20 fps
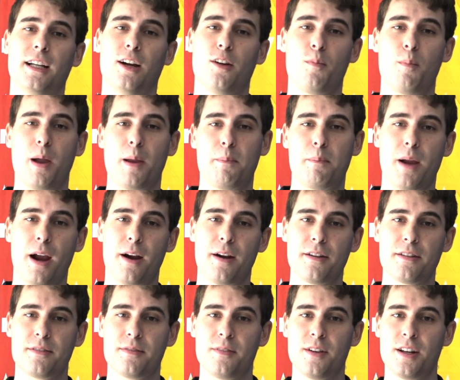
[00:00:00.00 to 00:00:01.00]
out my
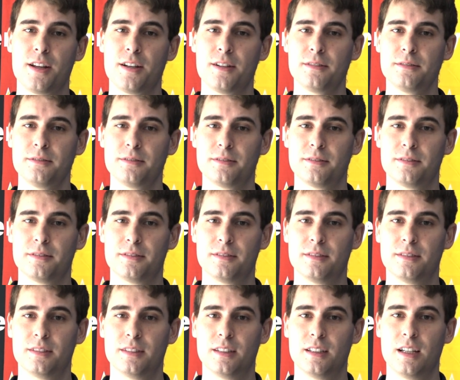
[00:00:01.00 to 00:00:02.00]
Paris video
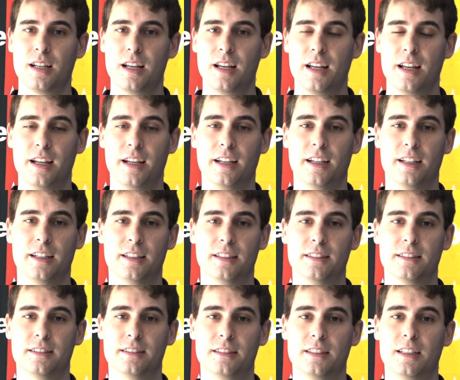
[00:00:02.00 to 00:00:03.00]

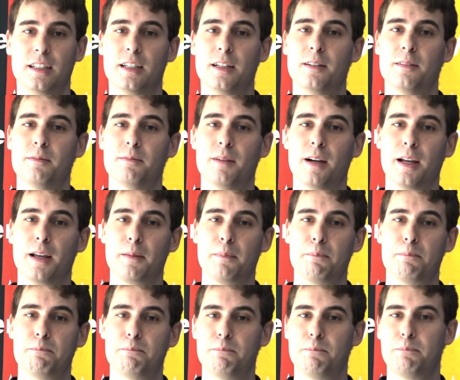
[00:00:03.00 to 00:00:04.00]
and my
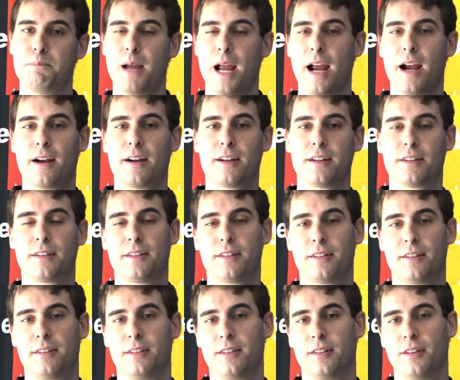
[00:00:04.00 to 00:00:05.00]

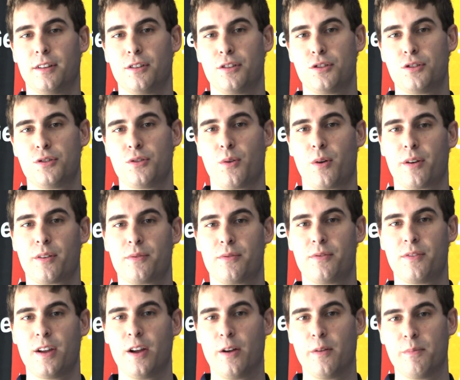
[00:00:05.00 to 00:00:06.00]
Paris short
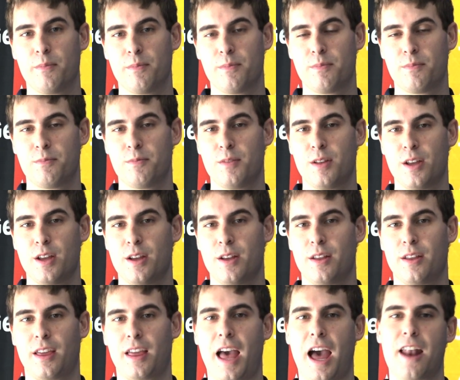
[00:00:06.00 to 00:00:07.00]
film,
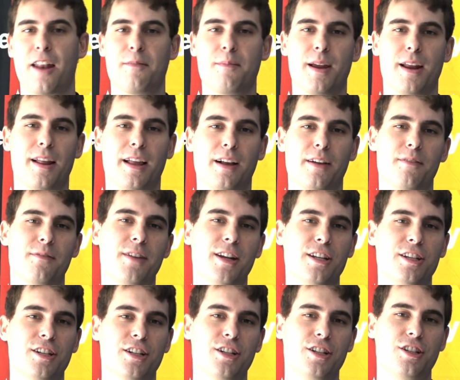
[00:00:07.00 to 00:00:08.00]
kind of made like a
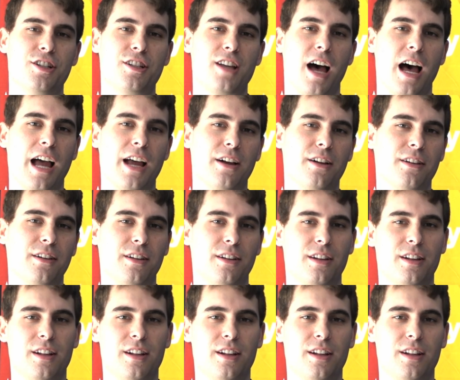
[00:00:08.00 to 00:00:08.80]
vintage style,